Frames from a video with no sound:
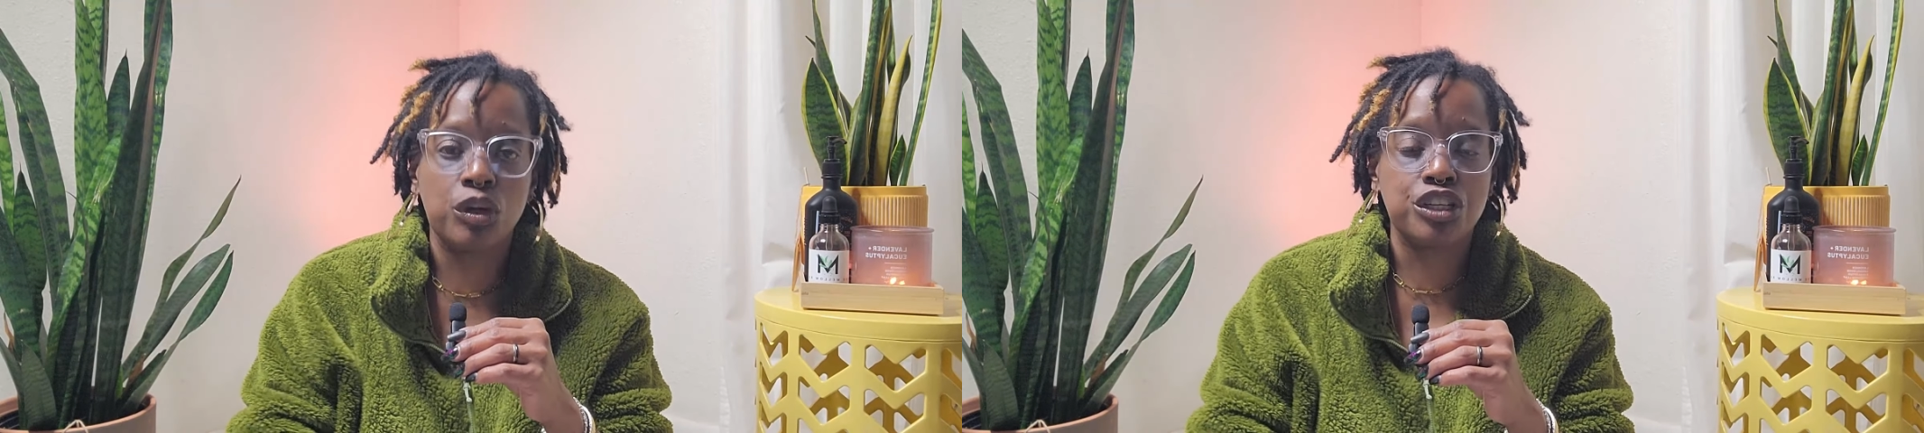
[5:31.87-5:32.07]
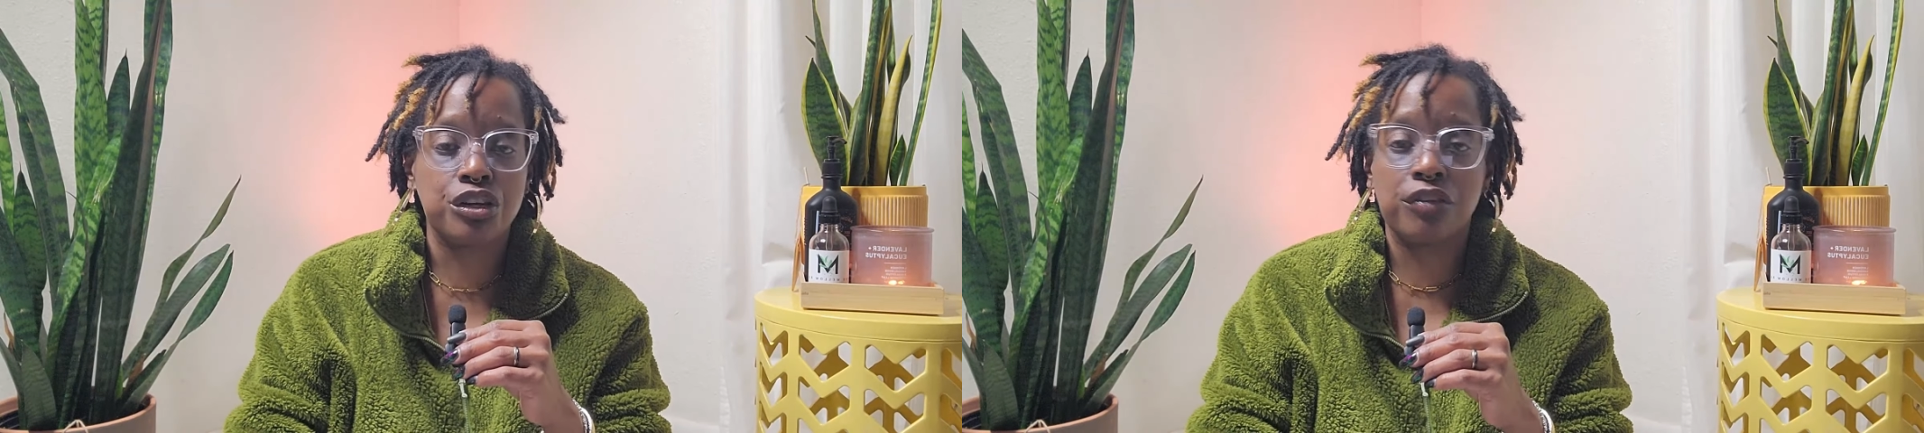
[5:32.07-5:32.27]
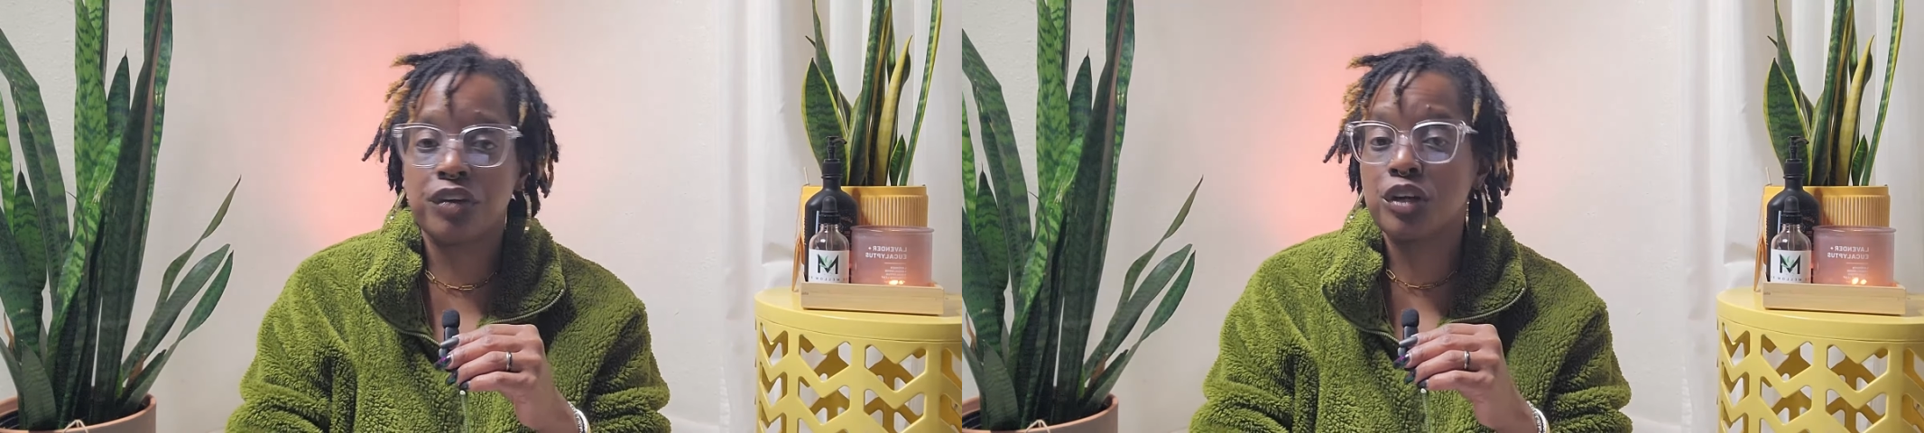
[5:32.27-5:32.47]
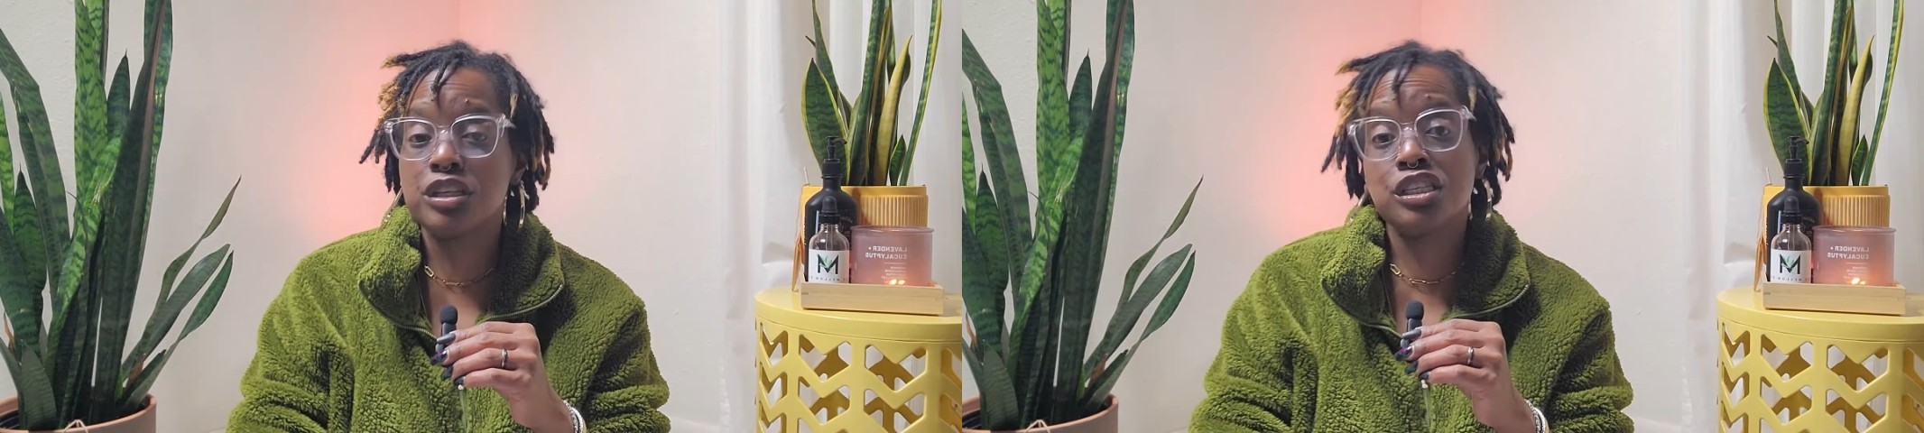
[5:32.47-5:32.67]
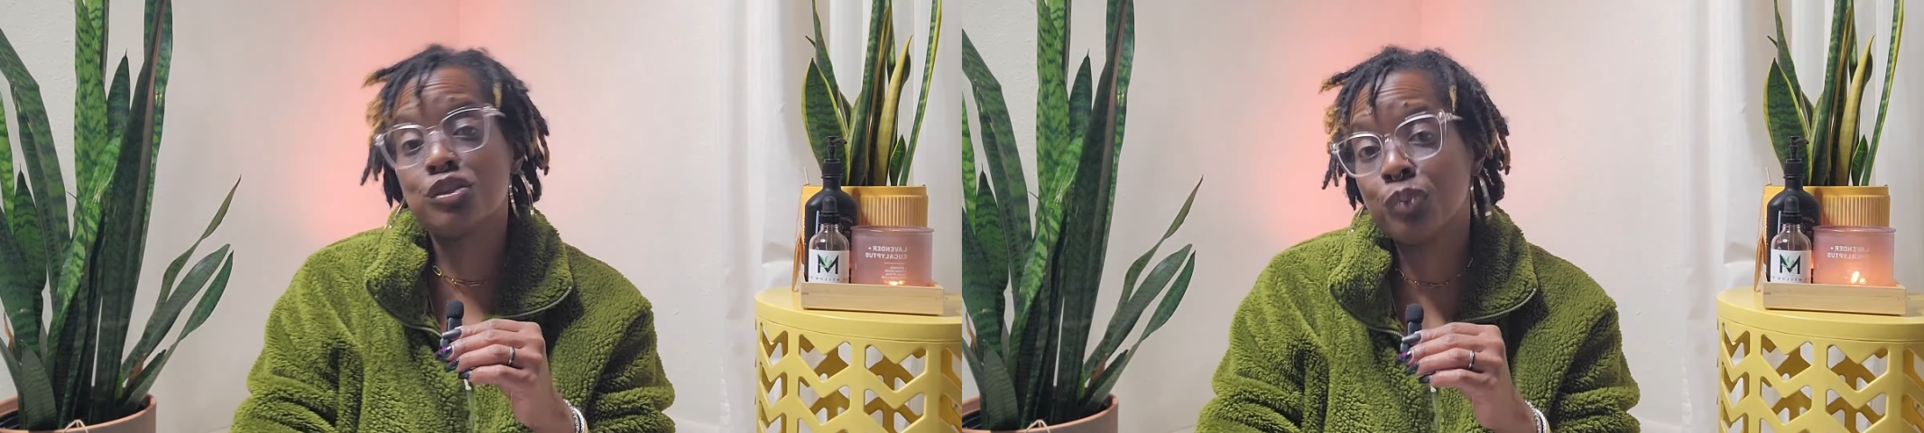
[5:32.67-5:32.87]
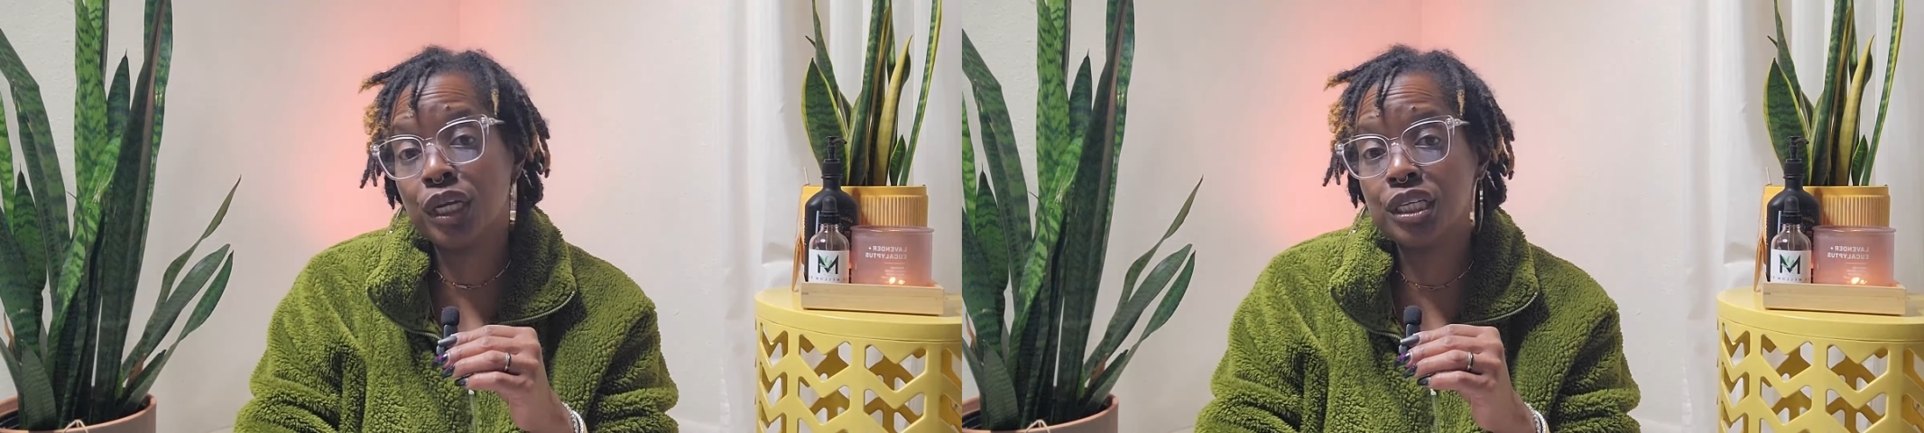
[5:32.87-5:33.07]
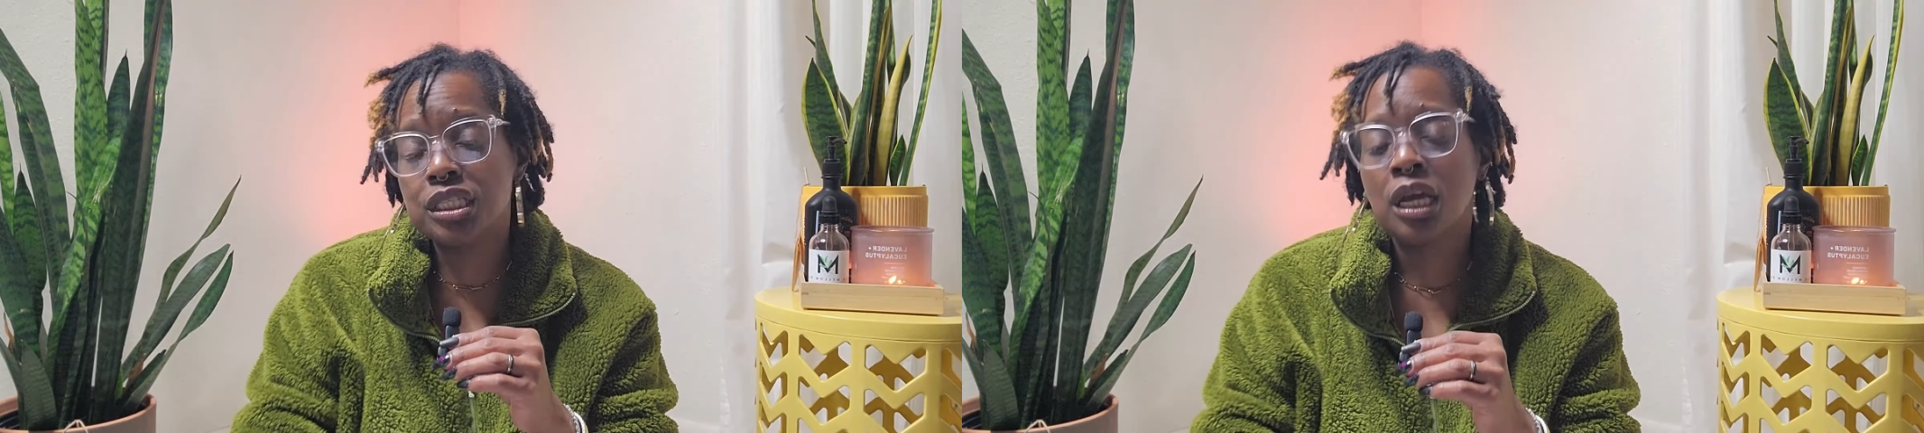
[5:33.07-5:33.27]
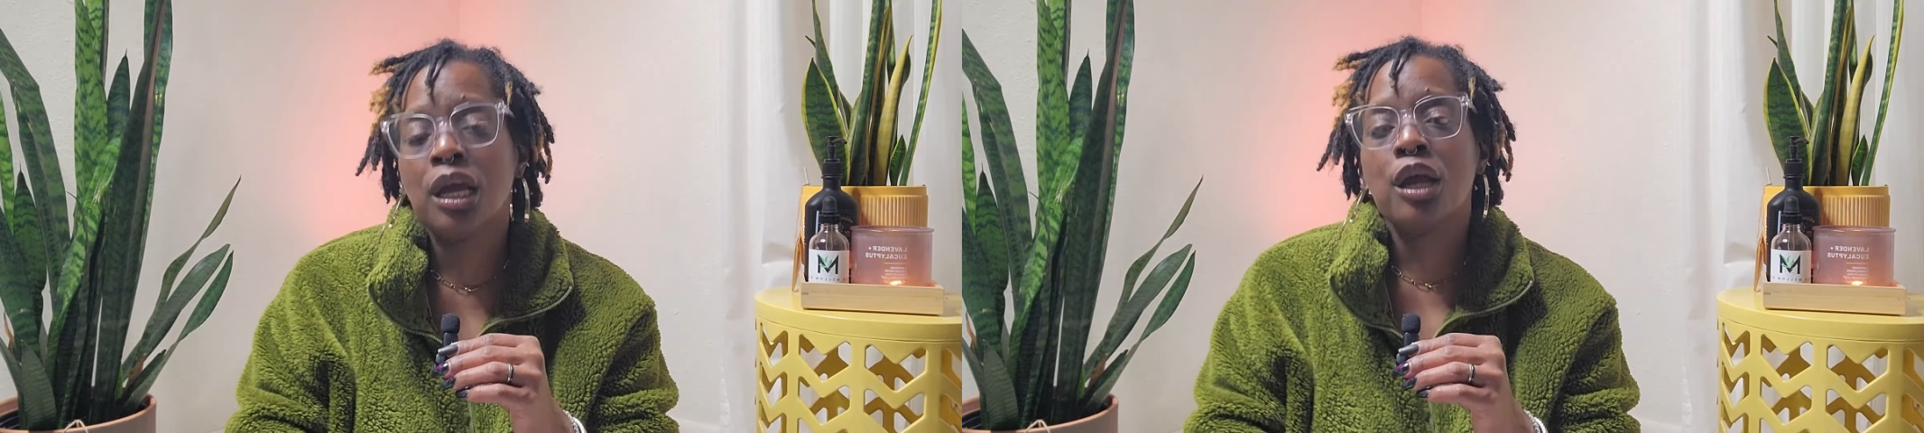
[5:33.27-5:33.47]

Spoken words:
which are very sweet,